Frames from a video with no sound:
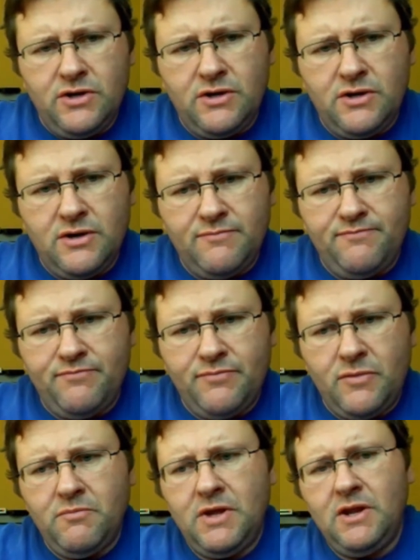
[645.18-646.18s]

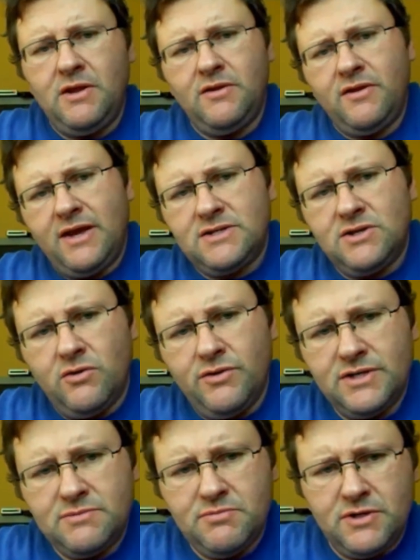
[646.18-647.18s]
many techs know
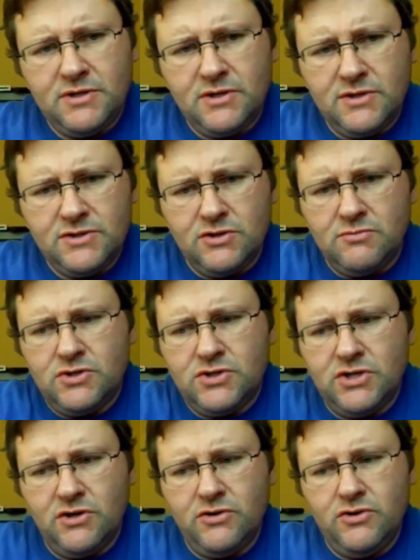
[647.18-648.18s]
this, but consumers
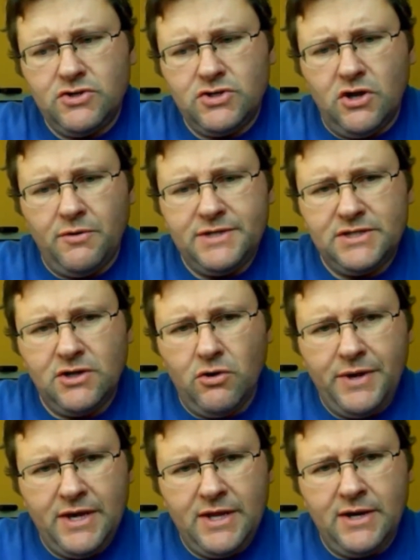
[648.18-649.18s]
should know you should always
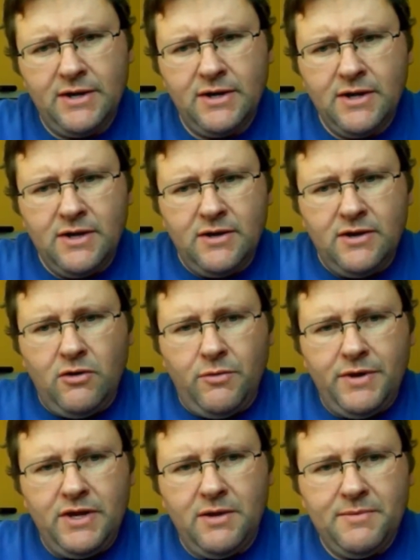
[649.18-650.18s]
go into
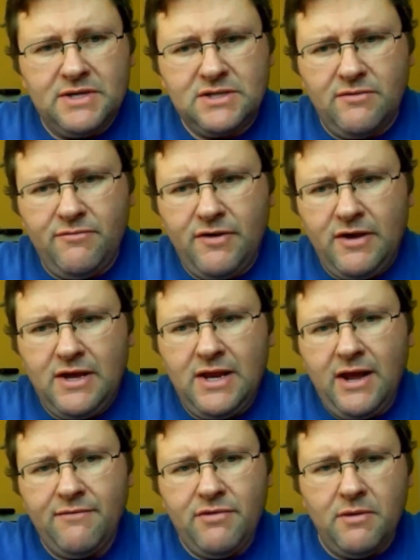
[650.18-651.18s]
MS-config
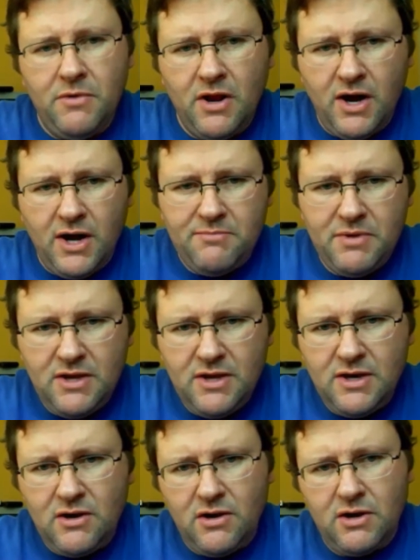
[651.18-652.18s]
and have them not
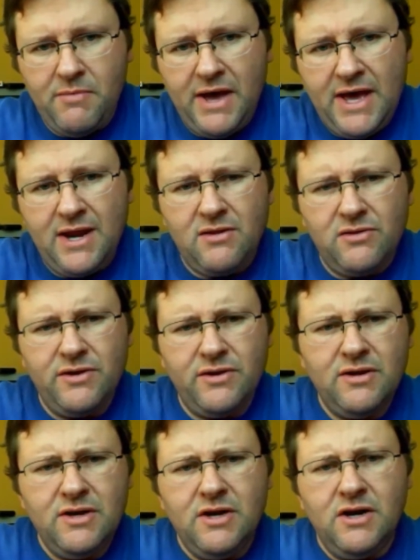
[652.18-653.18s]
begin
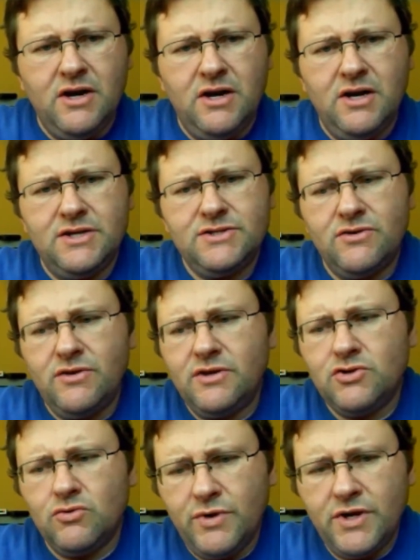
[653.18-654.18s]
automatically so
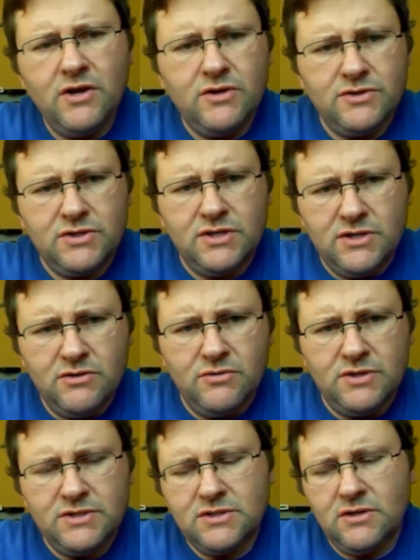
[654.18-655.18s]
that your Windows can
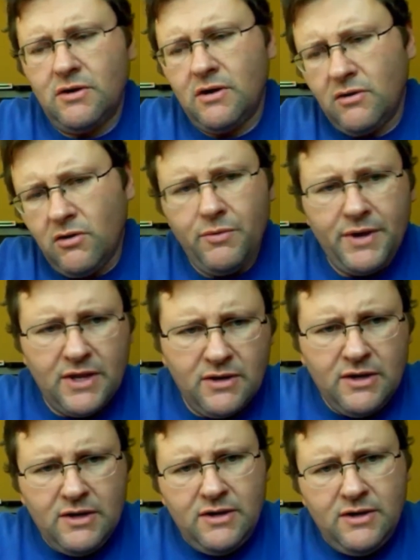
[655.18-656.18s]
do it. So I'll go
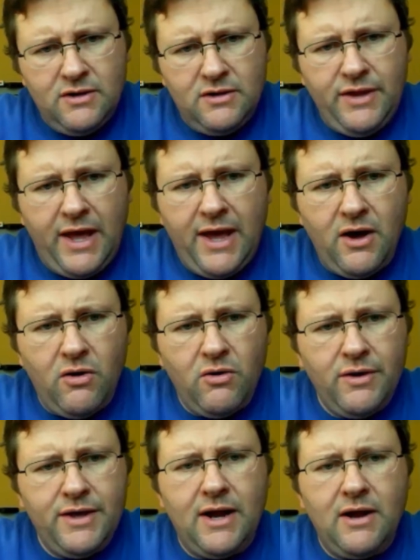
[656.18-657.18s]
in
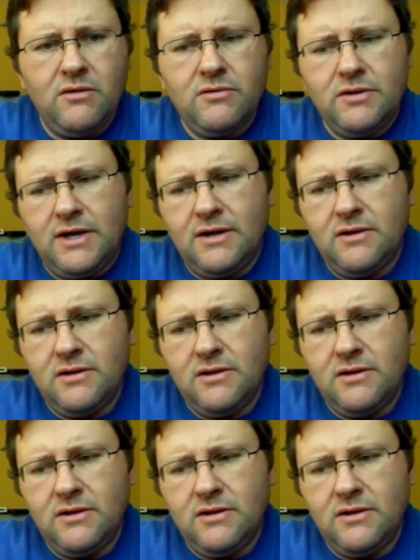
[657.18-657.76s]
now and I'll